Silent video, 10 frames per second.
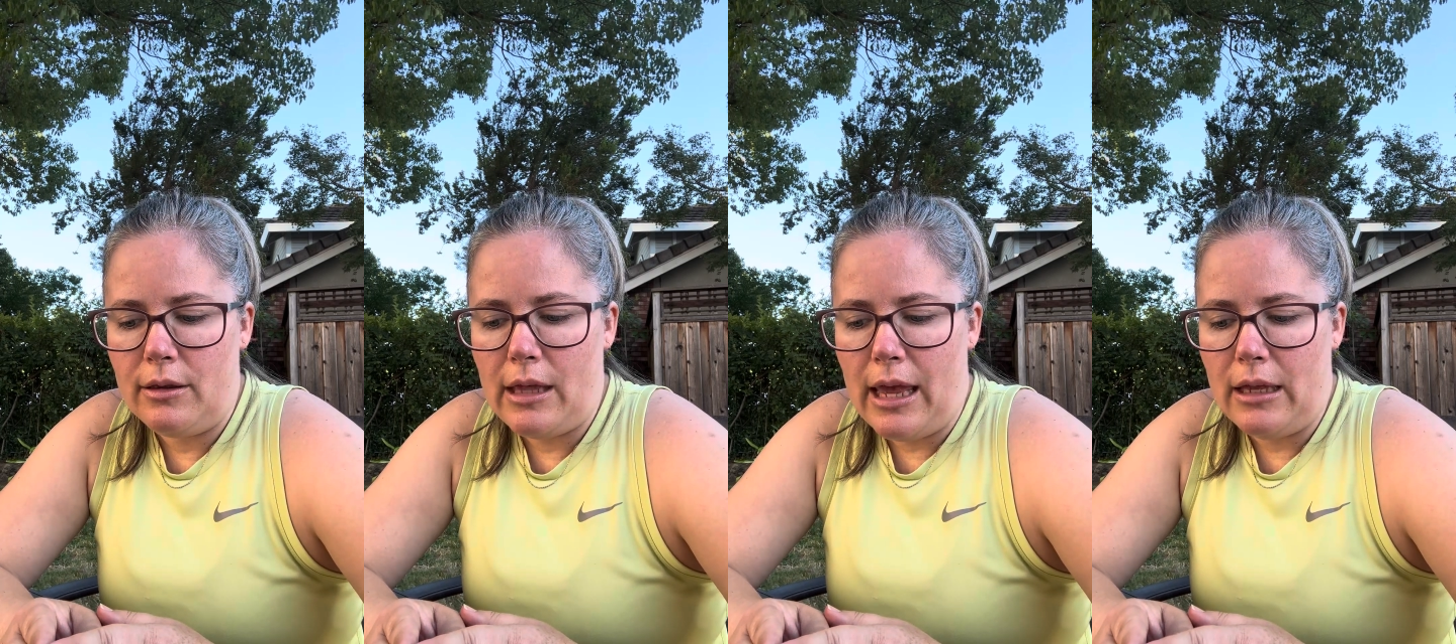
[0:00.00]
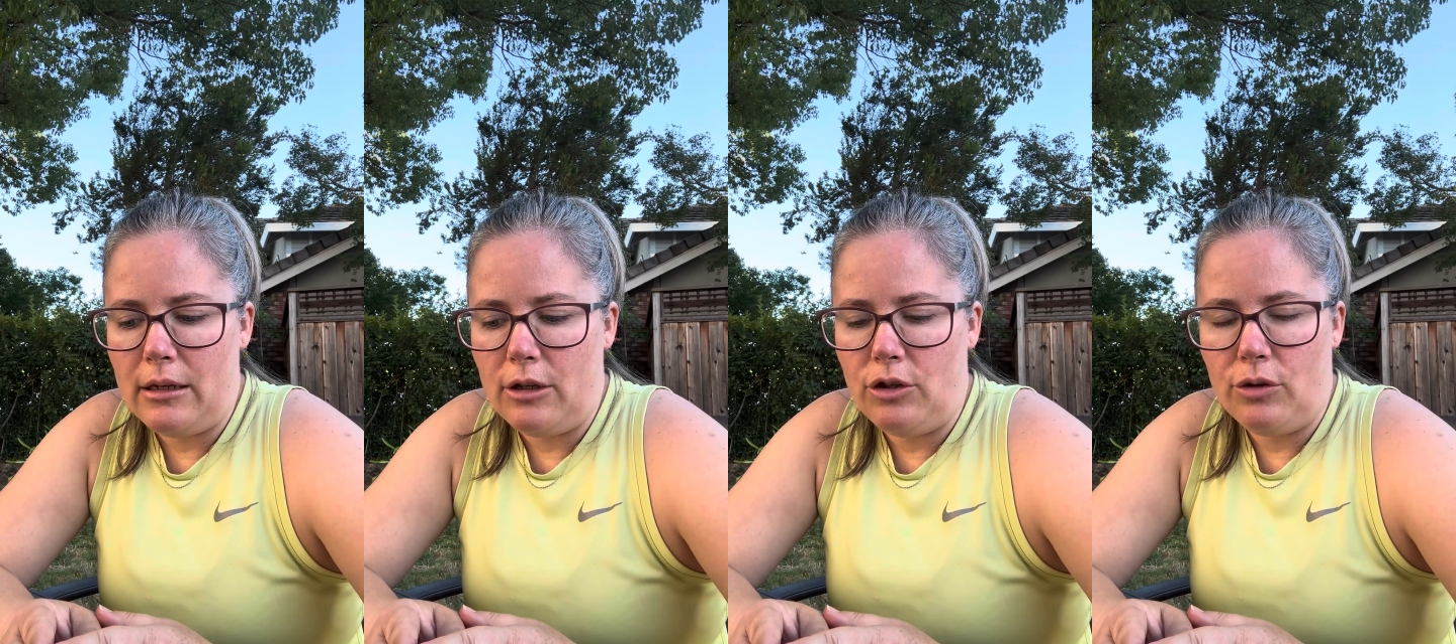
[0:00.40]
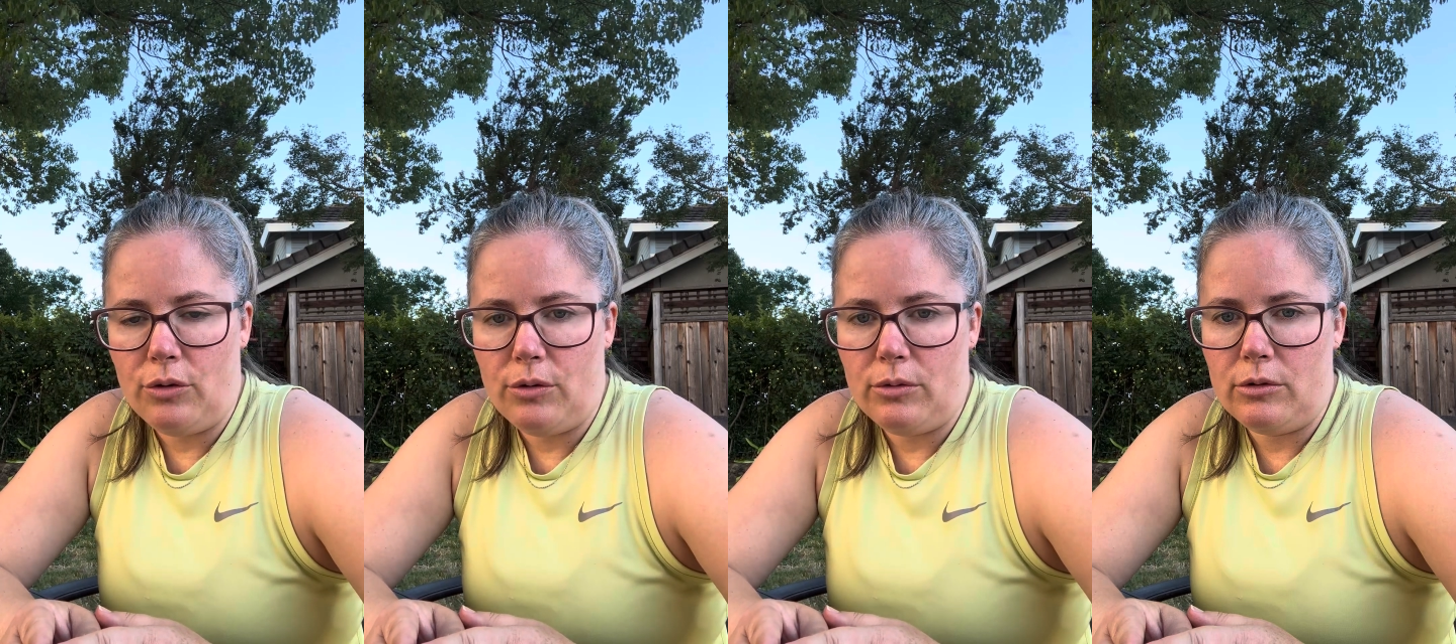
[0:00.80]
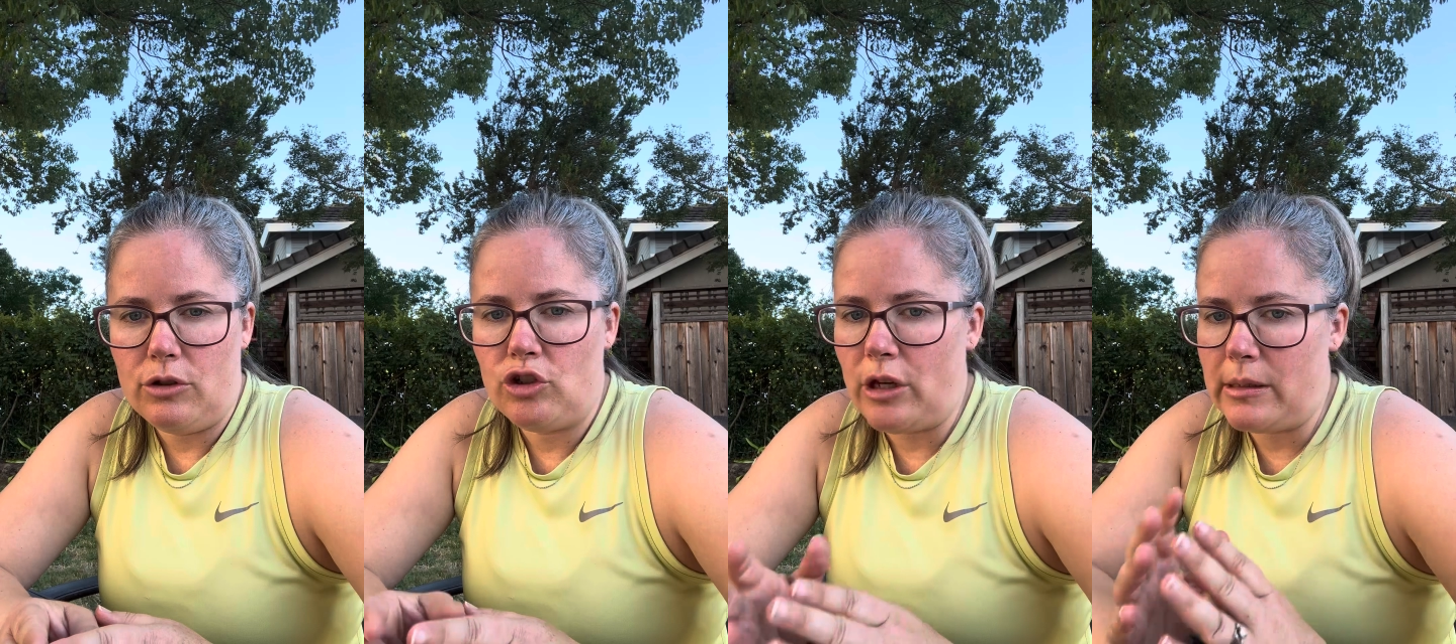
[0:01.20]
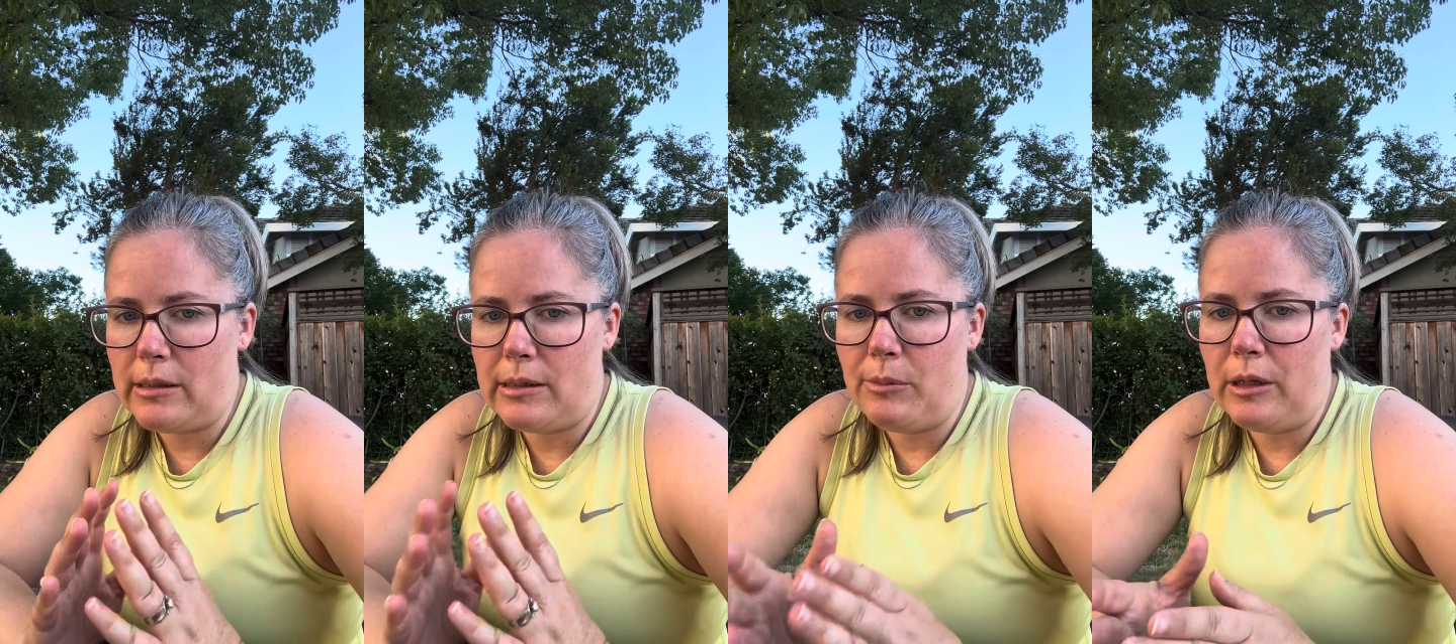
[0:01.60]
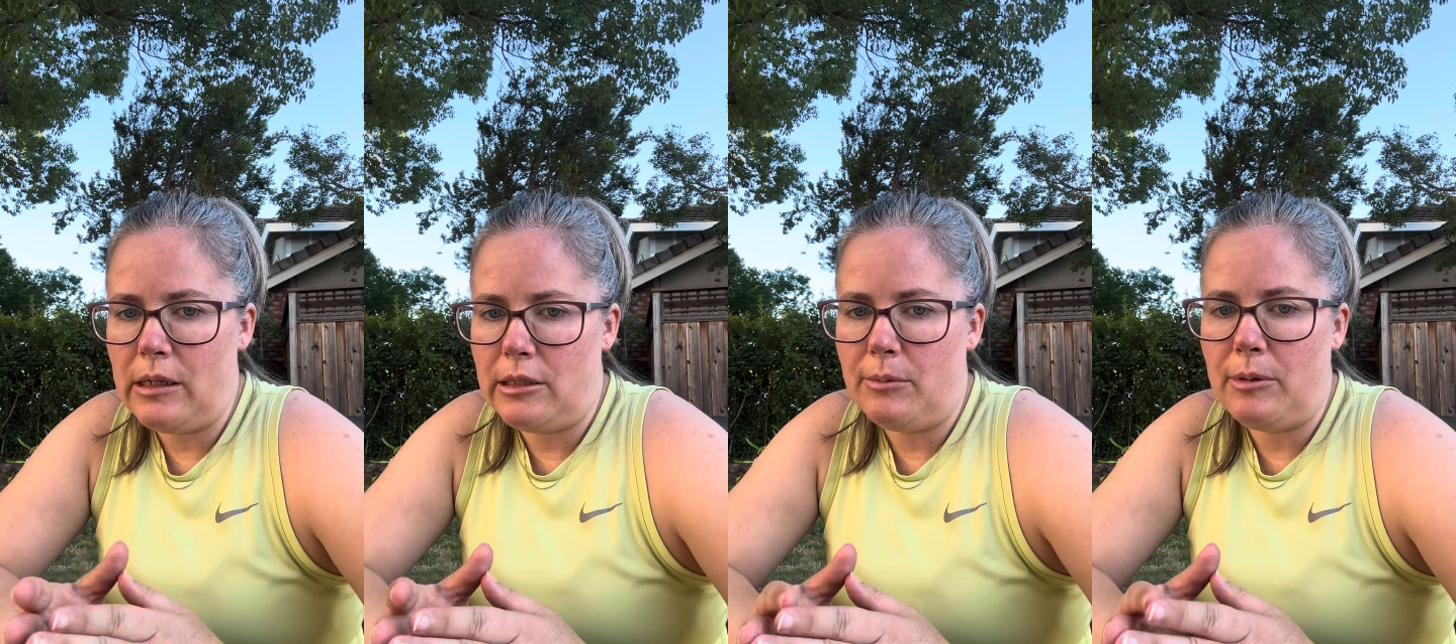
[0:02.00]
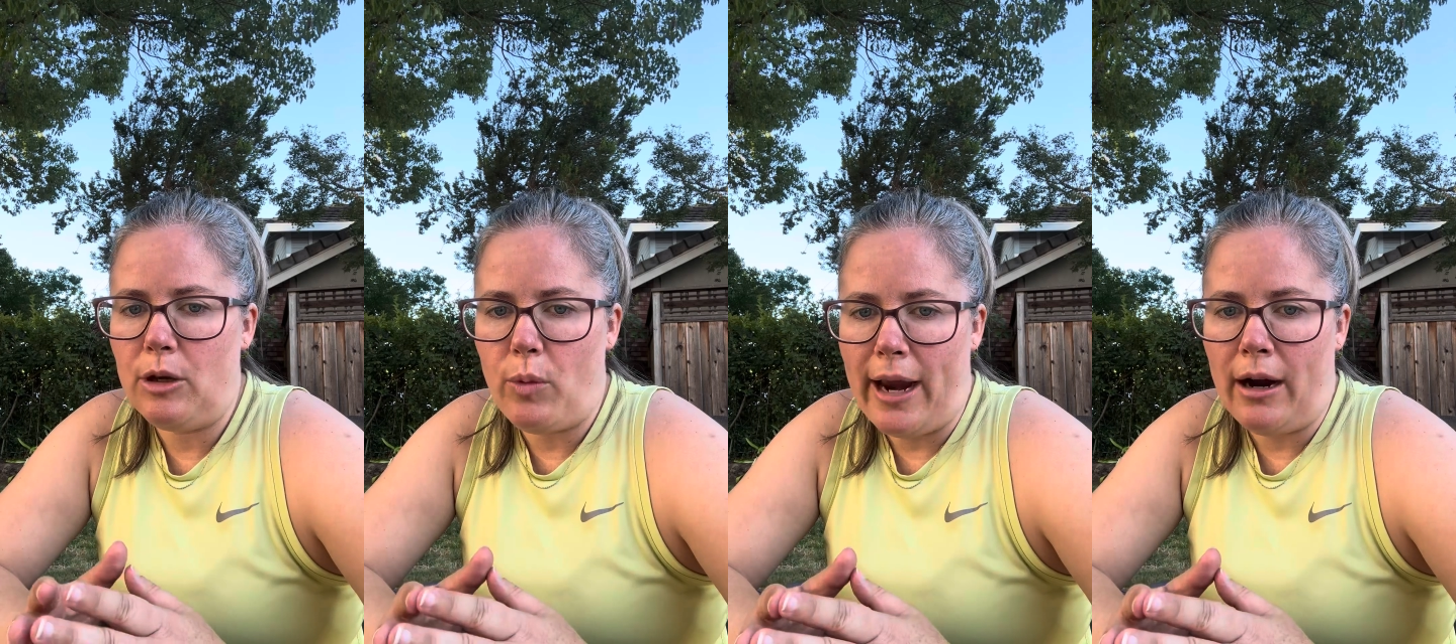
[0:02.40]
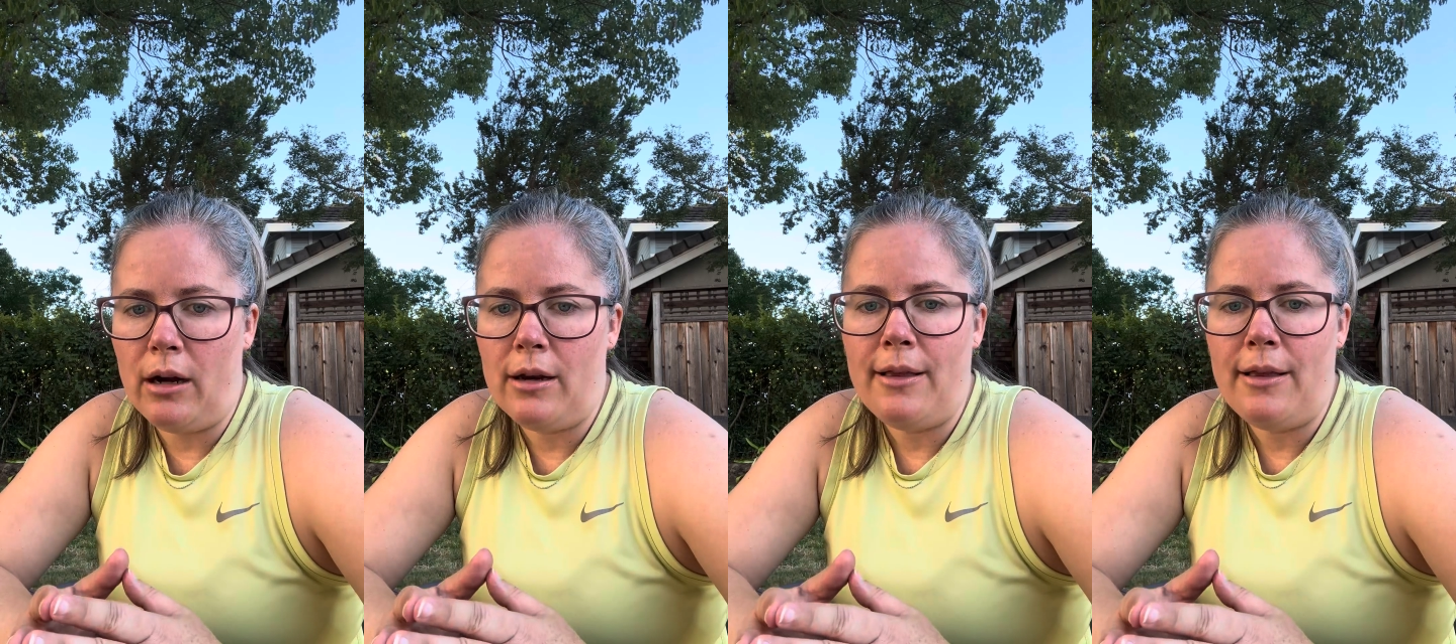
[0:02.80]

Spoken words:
then you're just simply need to be aware